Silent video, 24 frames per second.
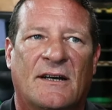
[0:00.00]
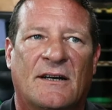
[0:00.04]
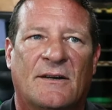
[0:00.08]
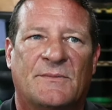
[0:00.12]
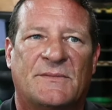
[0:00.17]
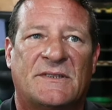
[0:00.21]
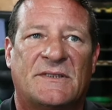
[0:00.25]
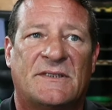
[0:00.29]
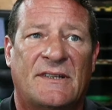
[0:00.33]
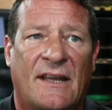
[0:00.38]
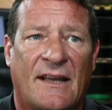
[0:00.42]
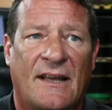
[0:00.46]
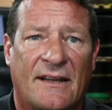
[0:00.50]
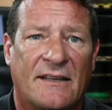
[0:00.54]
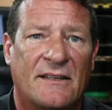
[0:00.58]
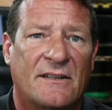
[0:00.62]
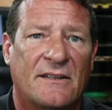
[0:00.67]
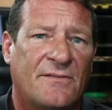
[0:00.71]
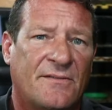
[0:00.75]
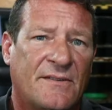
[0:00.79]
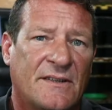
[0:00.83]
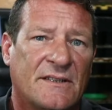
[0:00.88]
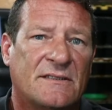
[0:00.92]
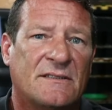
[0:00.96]
It's not going
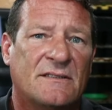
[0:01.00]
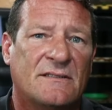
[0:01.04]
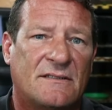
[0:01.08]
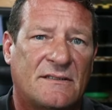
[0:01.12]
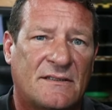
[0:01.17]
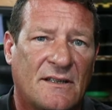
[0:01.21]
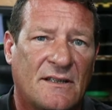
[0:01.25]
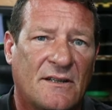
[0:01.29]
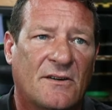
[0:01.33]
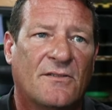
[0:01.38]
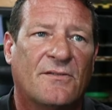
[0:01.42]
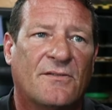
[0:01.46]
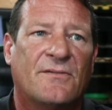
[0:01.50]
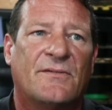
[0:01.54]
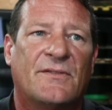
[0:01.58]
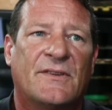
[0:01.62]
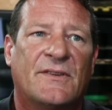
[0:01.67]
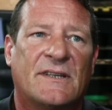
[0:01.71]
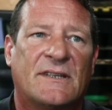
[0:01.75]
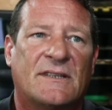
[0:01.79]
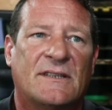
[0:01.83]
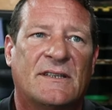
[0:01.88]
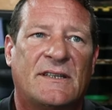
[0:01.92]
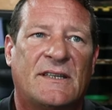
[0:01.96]
to fix itself.
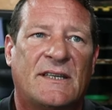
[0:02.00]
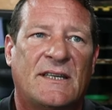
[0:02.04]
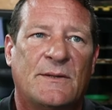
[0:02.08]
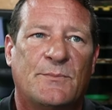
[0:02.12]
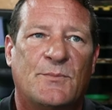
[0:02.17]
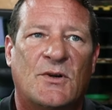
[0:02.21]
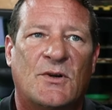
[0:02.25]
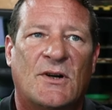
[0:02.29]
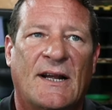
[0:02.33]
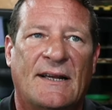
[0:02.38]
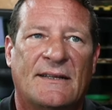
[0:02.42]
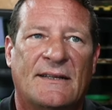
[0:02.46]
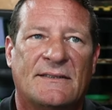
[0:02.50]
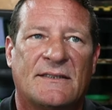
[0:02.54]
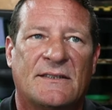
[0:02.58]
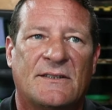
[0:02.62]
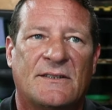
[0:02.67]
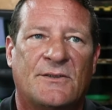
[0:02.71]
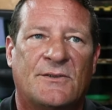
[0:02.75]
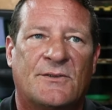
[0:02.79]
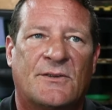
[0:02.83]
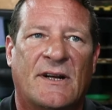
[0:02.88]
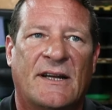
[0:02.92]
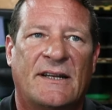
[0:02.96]
The keeper has to
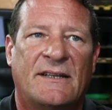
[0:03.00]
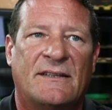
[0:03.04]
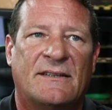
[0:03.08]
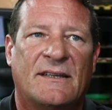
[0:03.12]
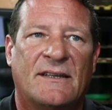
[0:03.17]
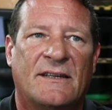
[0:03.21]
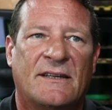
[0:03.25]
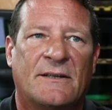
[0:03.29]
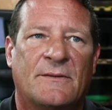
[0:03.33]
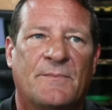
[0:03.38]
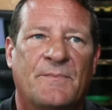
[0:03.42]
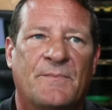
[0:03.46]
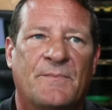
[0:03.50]
do the right thing.